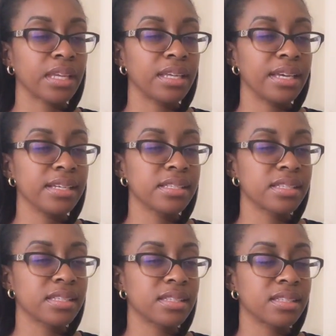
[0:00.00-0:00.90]

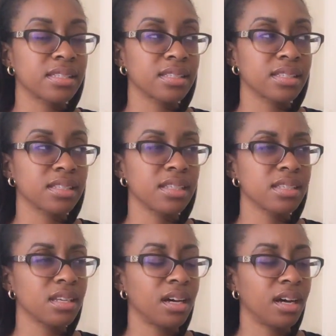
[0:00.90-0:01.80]
it's
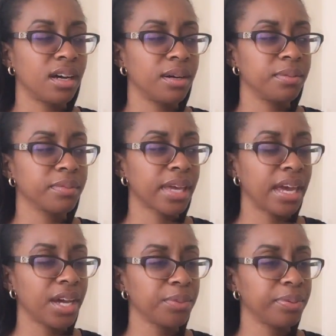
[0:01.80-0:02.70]
a care